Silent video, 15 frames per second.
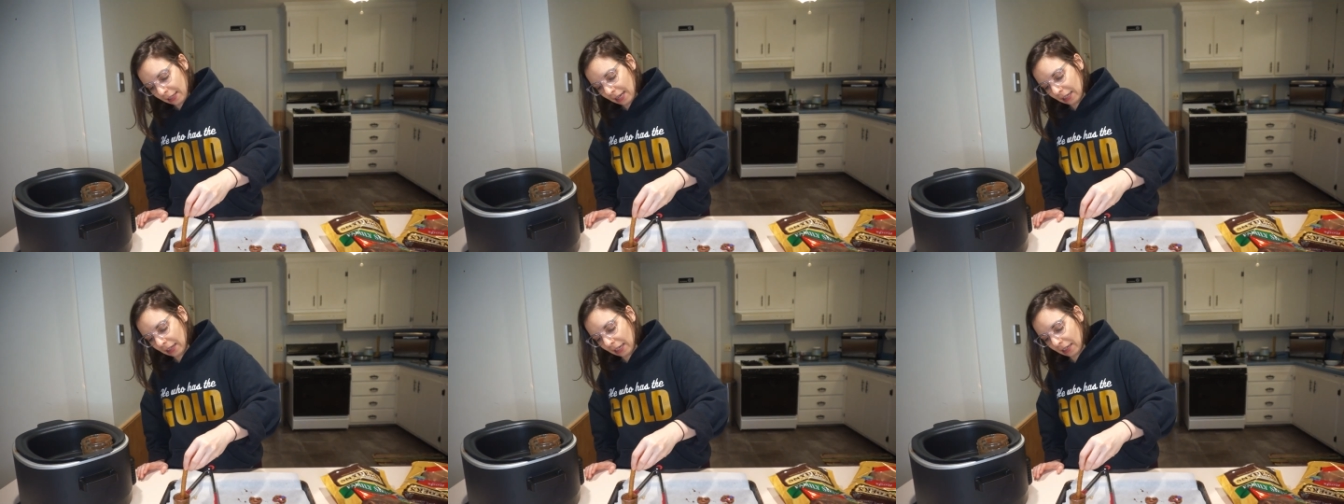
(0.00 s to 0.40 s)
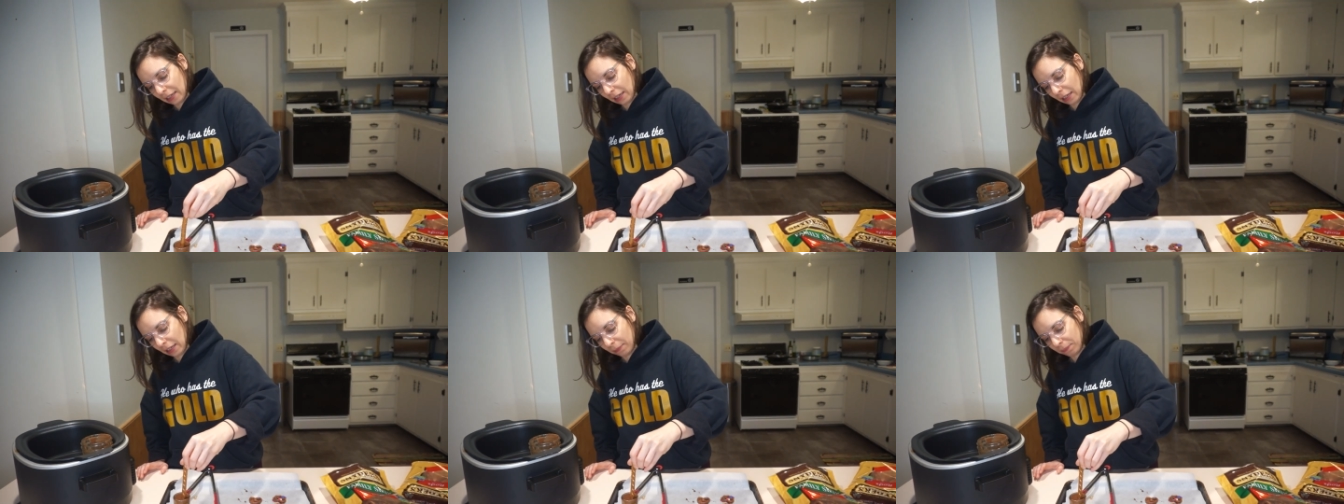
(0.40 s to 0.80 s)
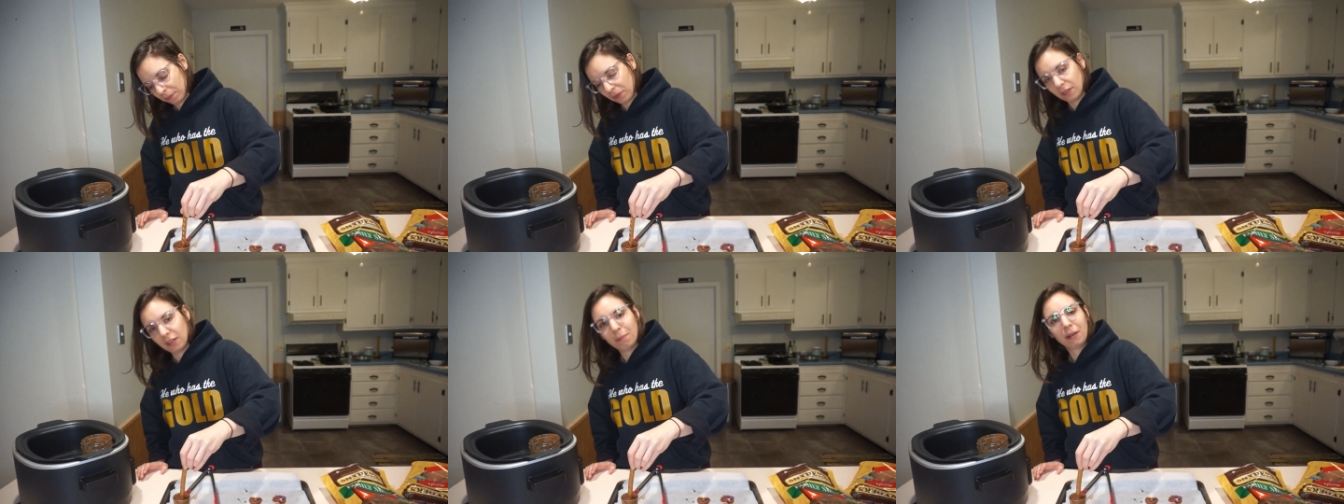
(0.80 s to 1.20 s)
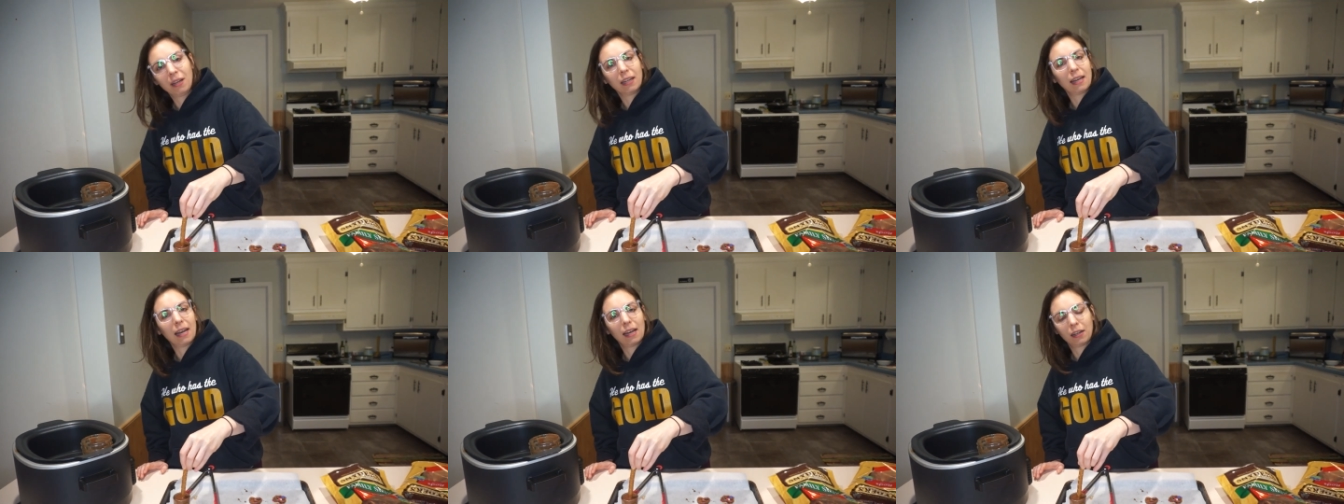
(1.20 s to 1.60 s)
again like uh, dipping
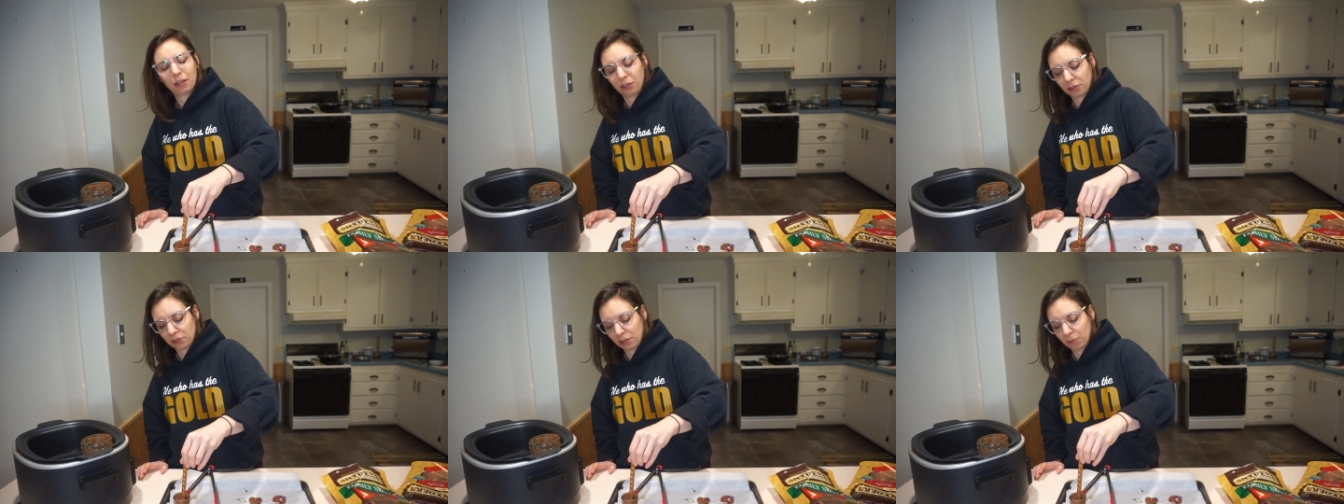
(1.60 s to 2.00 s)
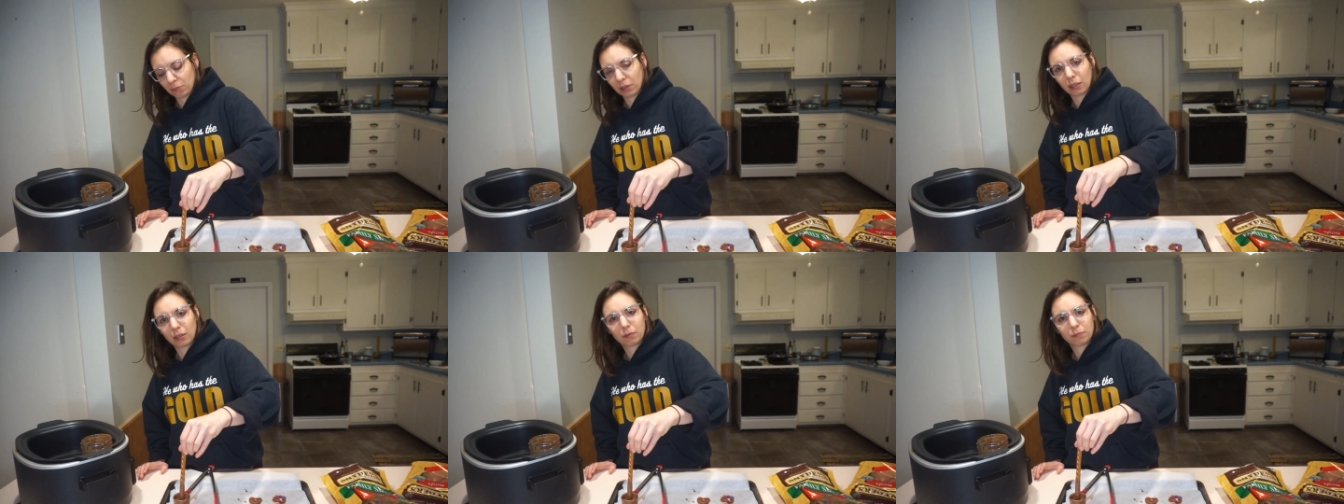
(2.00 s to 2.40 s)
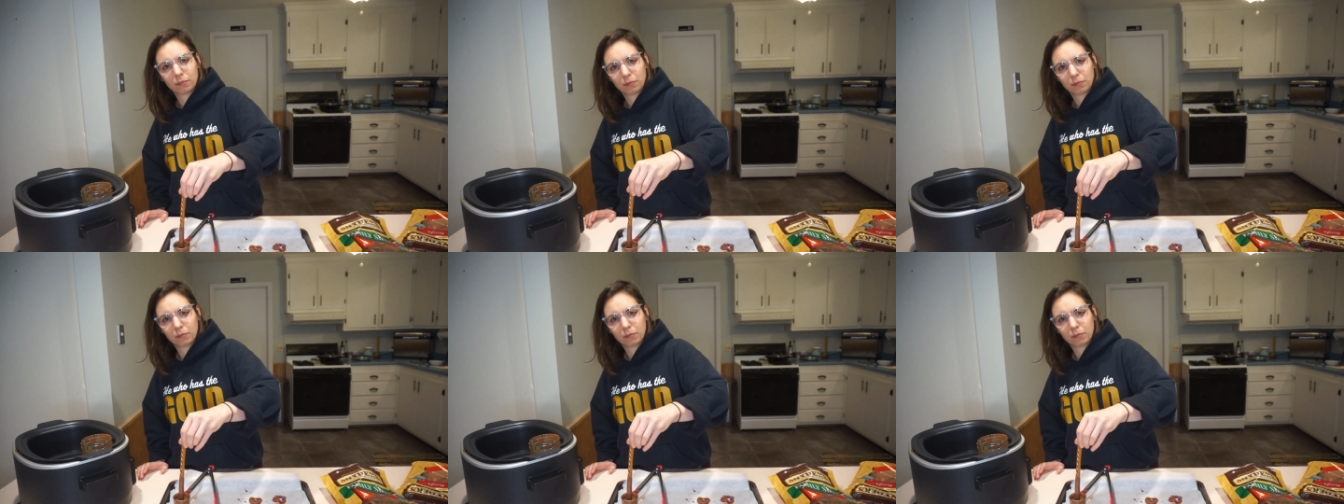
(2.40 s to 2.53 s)
a candle or something.